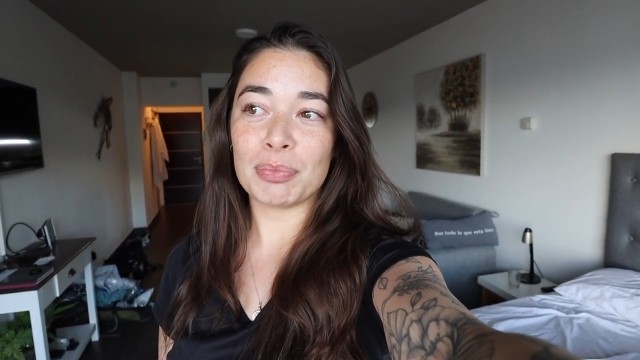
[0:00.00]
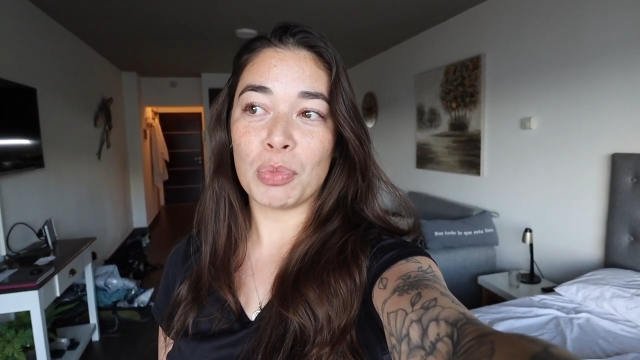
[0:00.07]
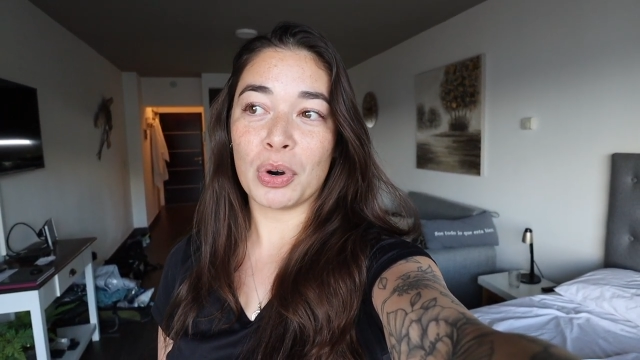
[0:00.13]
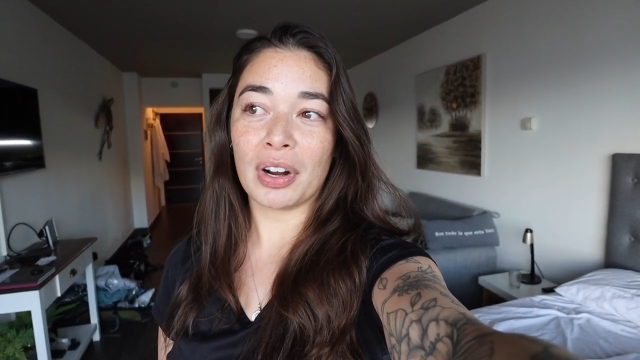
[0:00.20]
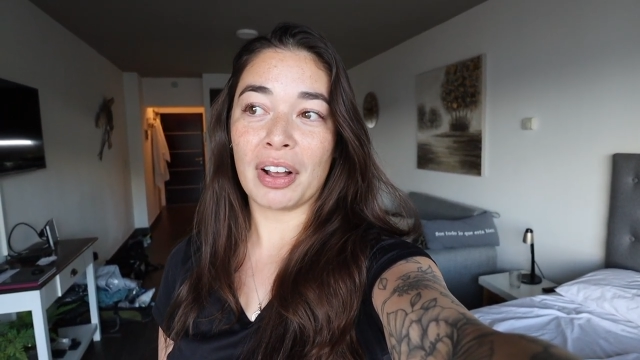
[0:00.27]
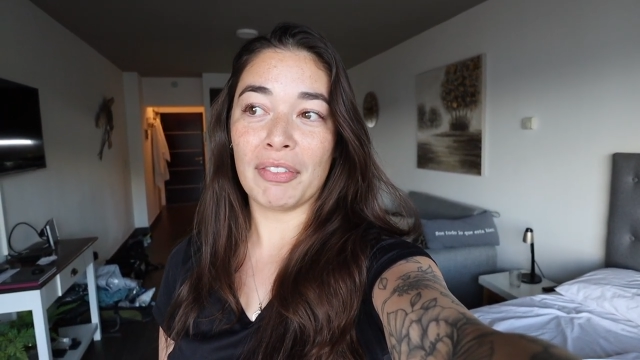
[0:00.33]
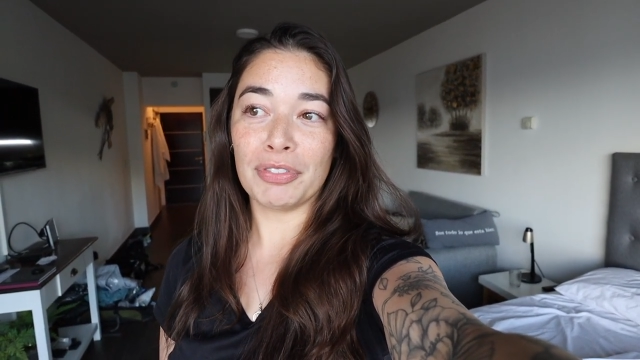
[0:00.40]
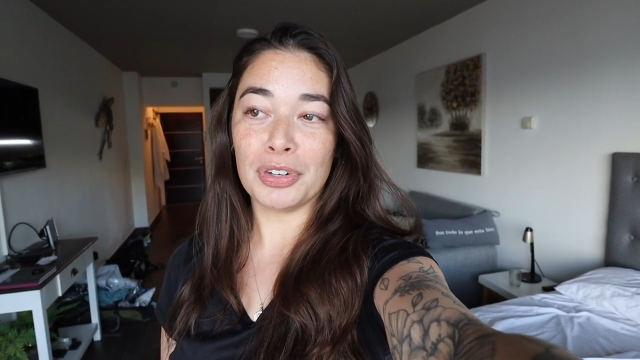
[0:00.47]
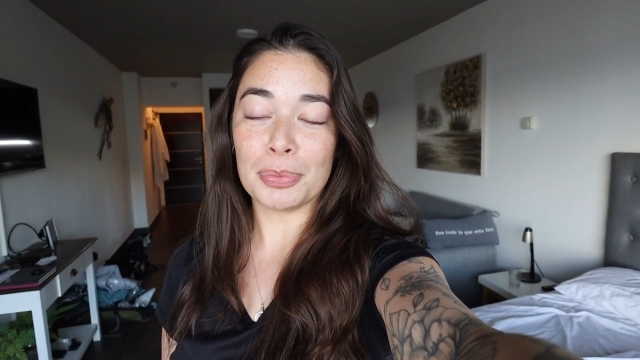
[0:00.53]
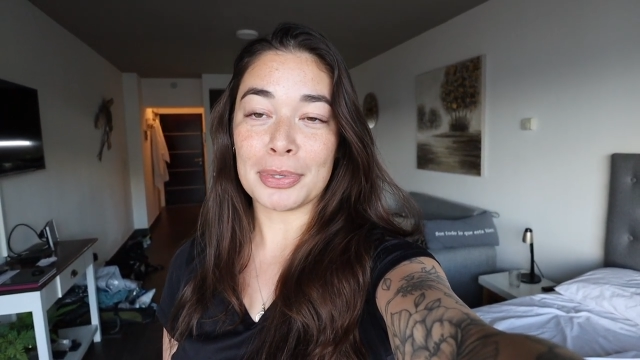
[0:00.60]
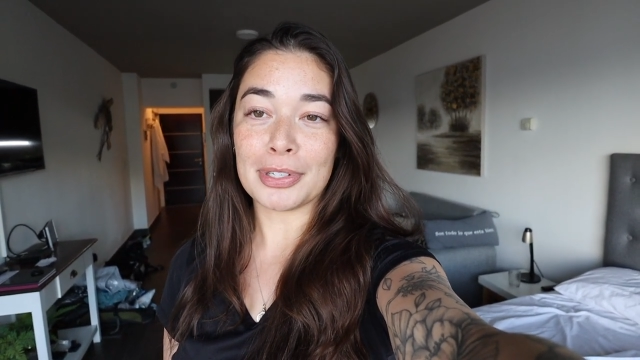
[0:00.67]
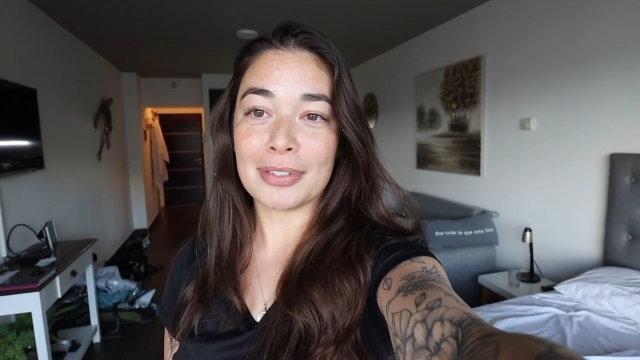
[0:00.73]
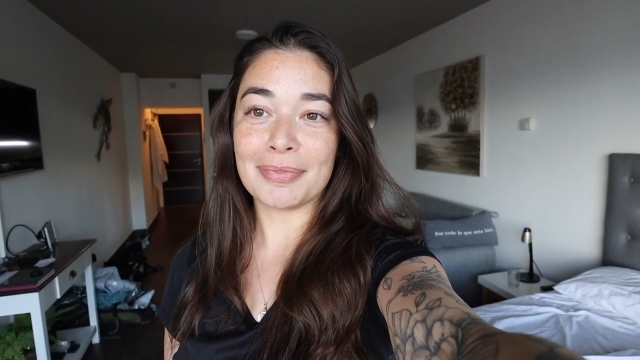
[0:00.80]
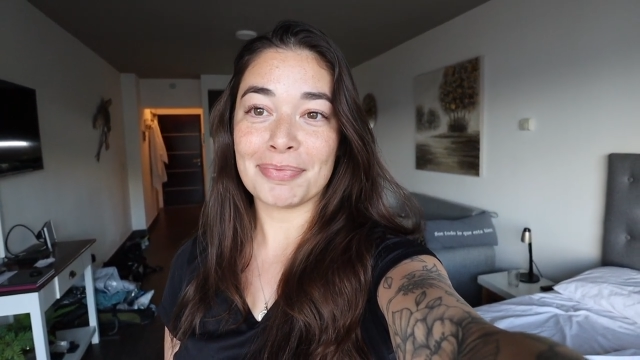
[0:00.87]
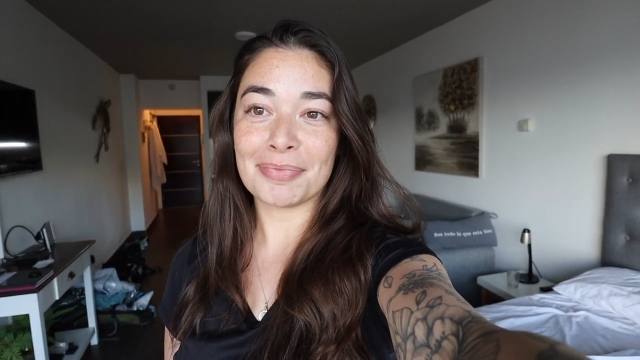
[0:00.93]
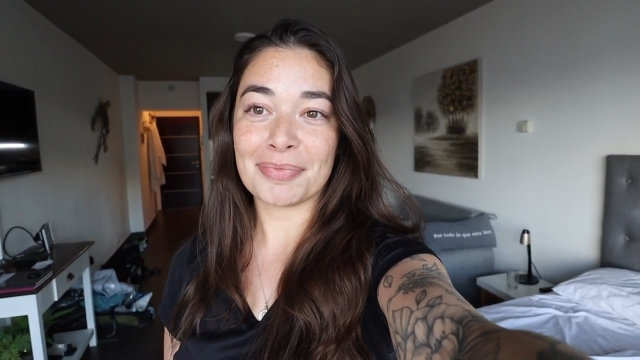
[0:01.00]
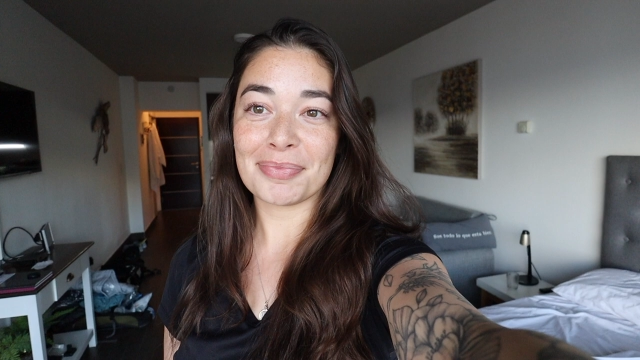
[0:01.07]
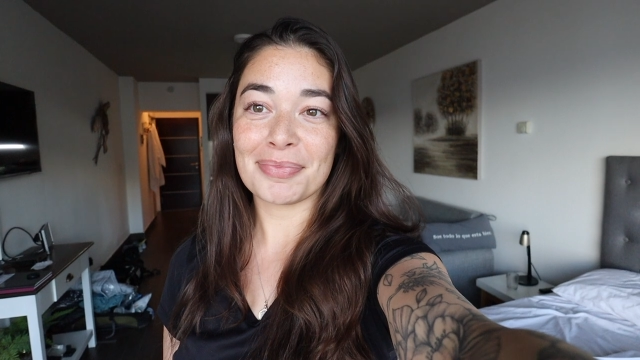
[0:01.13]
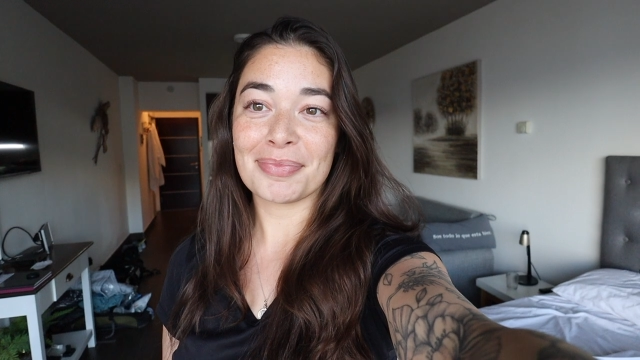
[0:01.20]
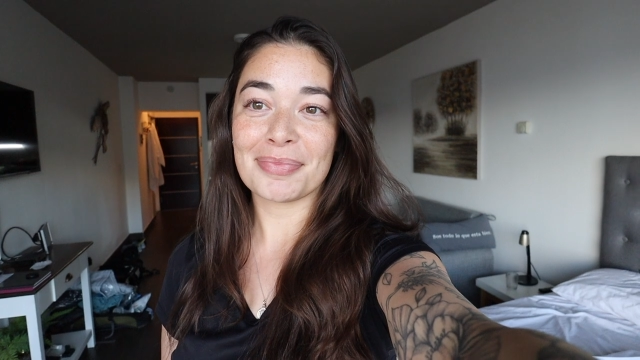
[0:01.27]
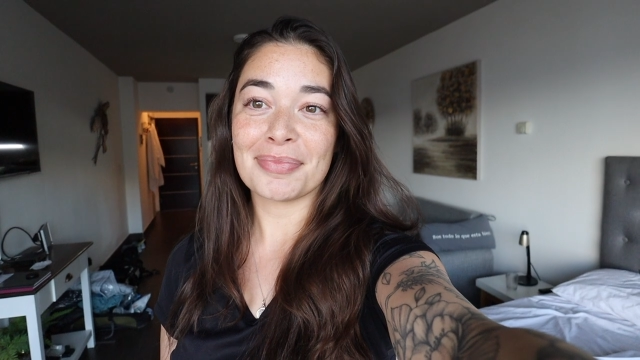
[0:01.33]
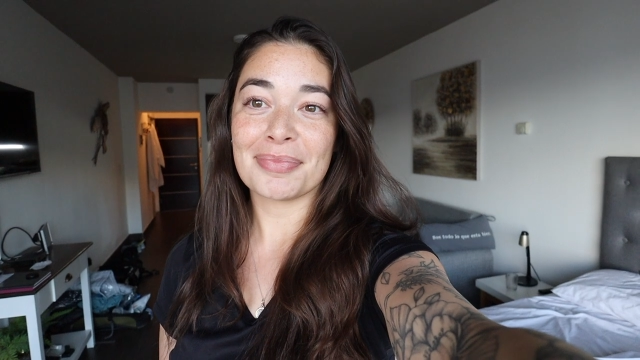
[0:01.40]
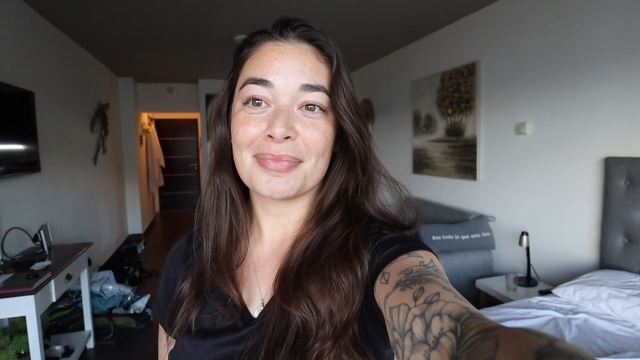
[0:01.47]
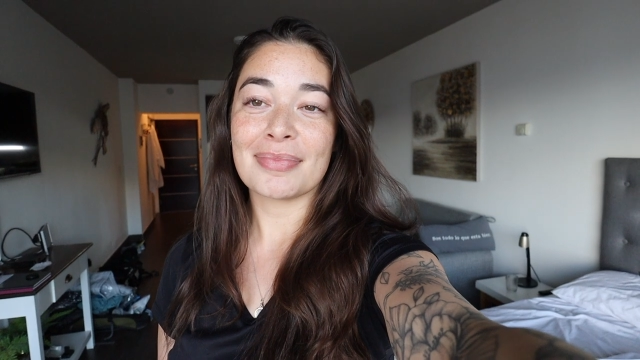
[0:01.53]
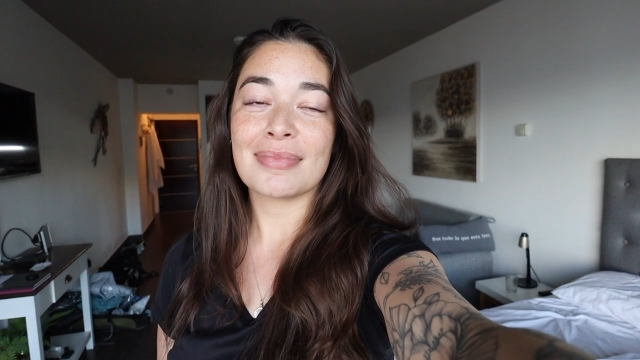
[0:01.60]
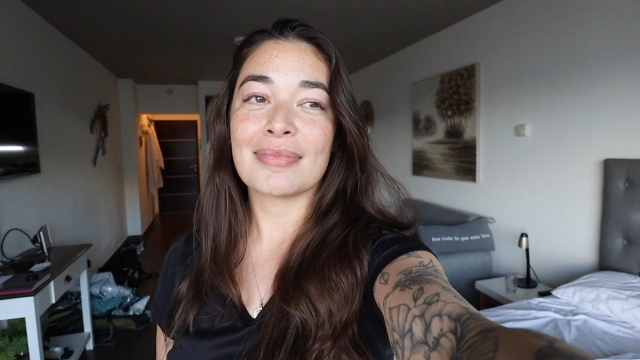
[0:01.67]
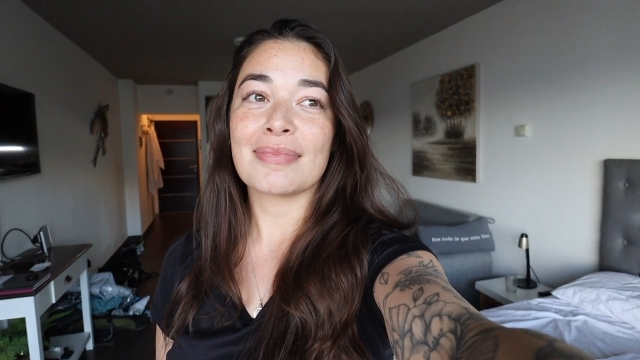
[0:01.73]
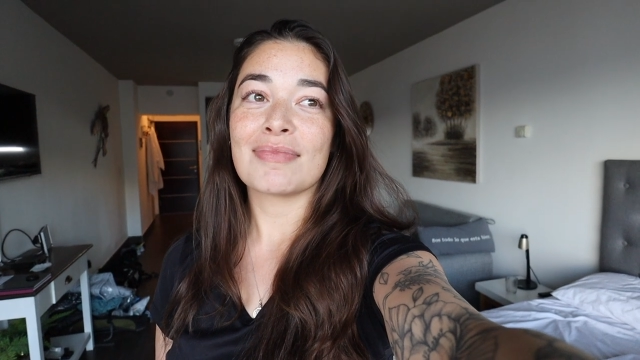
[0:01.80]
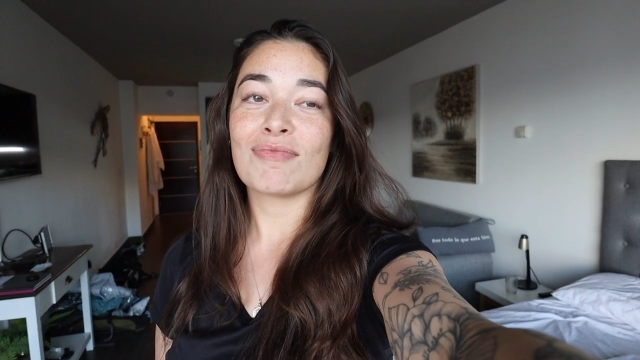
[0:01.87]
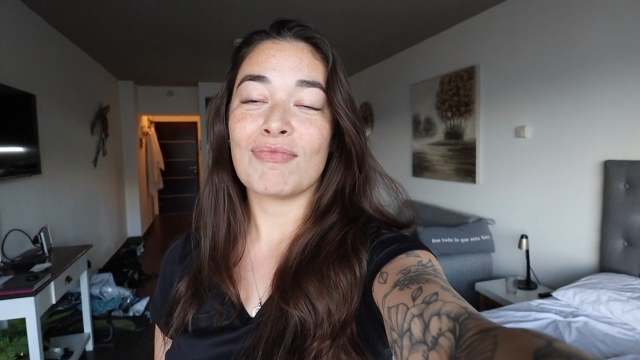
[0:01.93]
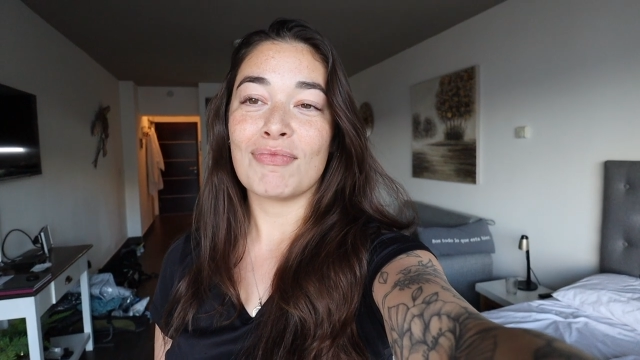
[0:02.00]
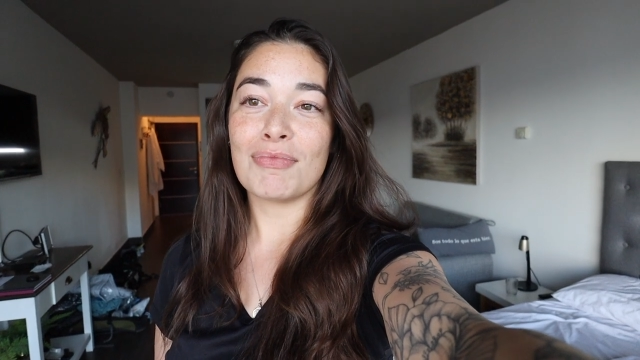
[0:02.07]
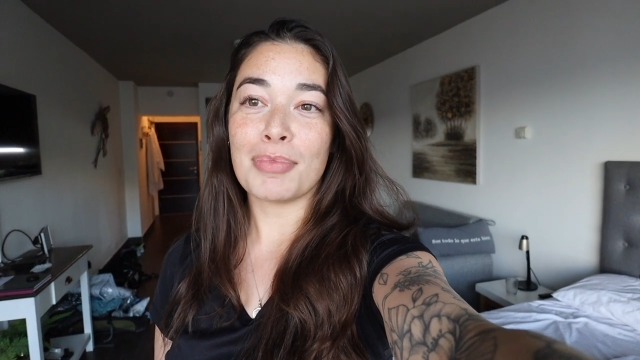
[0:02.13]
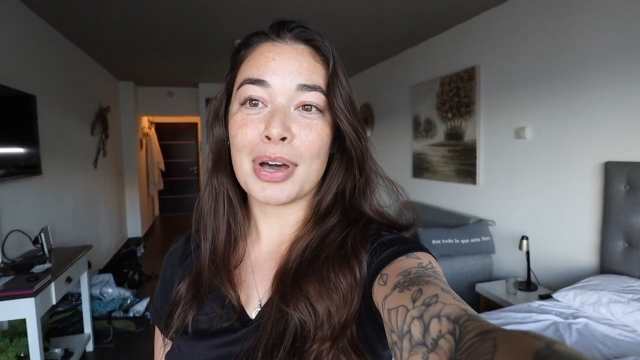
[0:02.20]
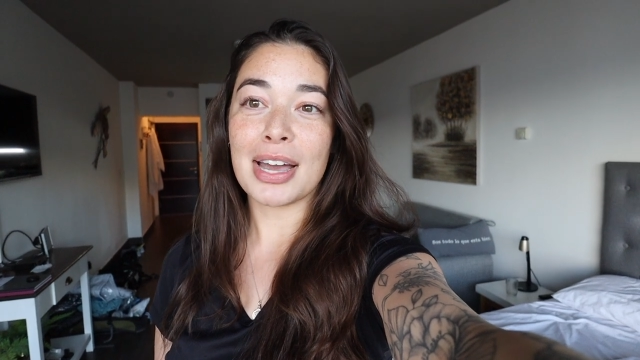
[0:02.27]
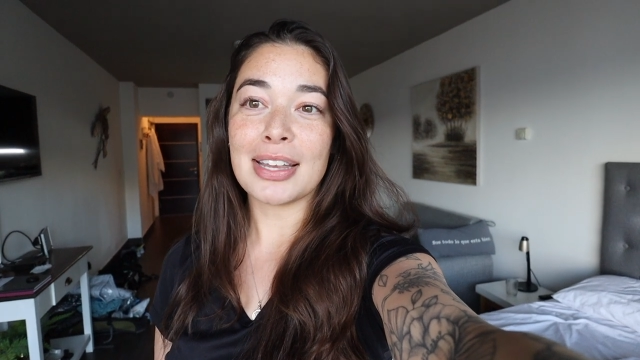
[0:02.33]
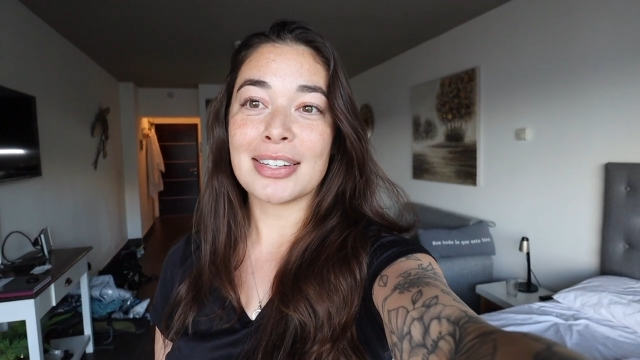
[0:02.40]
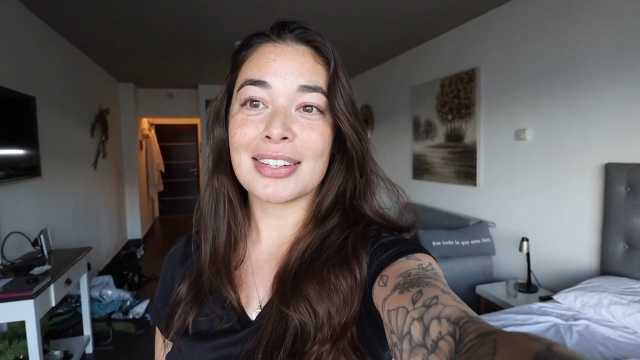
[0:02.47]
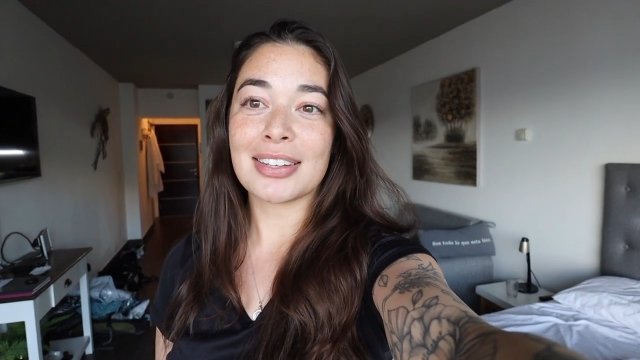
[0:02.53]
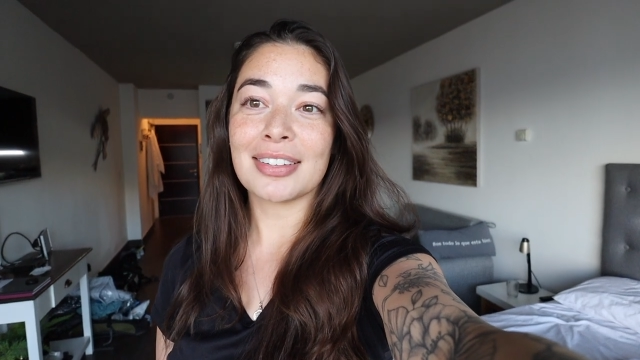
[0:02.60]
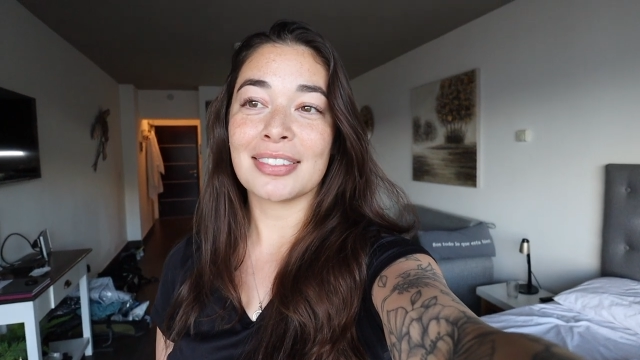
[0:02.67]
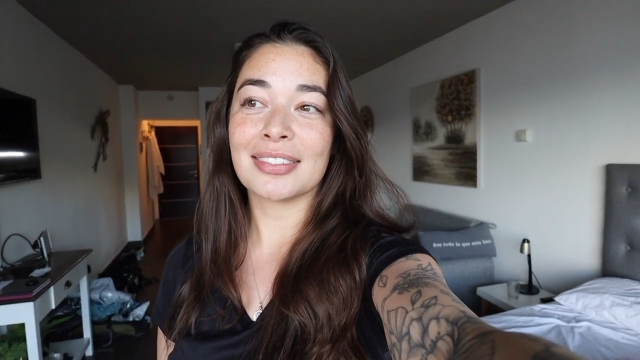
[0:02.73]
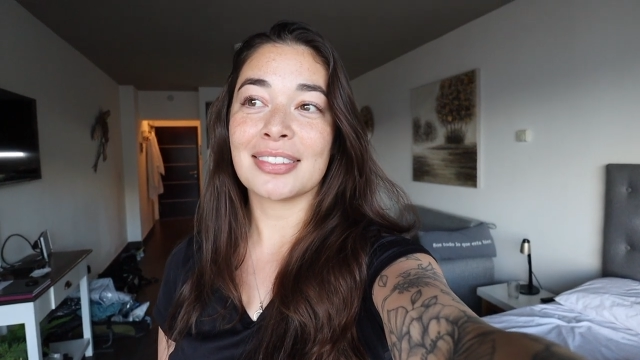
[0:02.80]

more comfortable, but